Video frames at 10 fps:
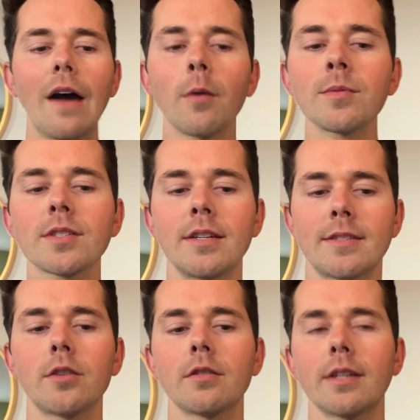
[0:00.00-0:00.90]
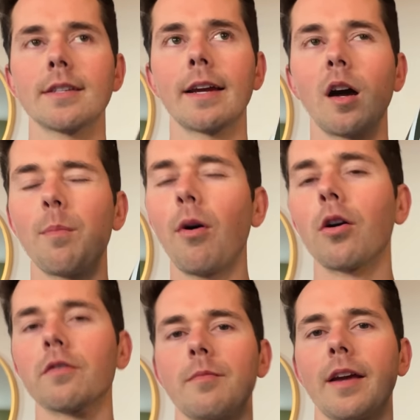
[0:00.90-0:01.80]
almost considered this like a
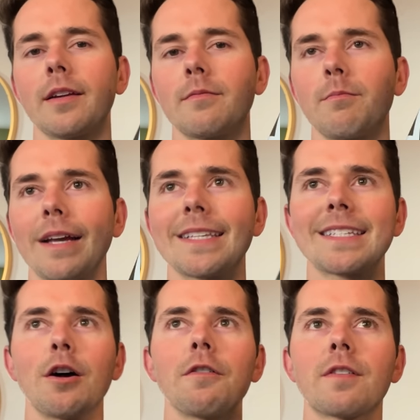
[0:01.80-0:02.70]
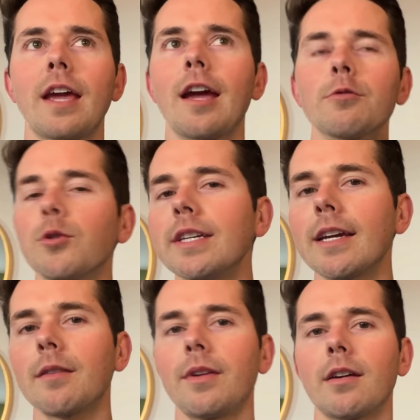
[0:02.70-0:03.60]
part of my, my self-care
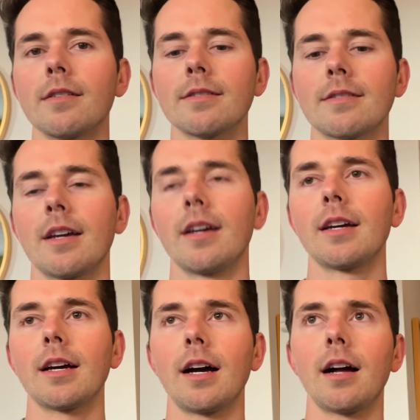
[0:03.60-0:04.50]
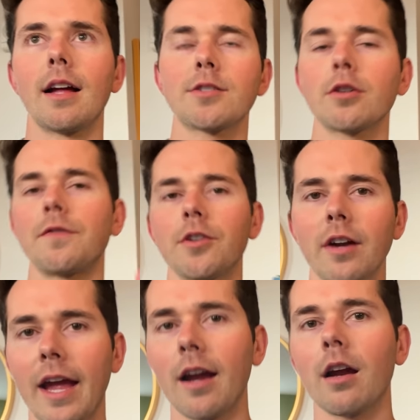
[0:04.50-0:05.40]
routine because uh, it's good for your
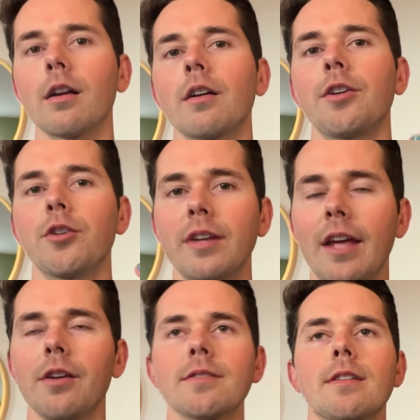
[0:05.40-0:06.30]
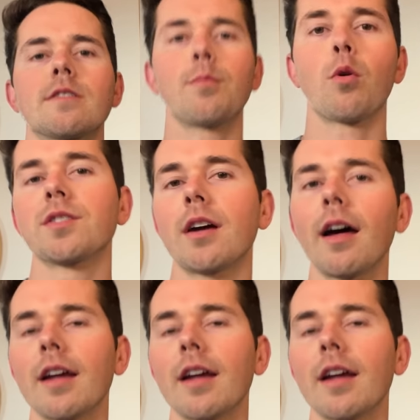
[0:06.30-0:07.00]
hair, your nails, it supports gut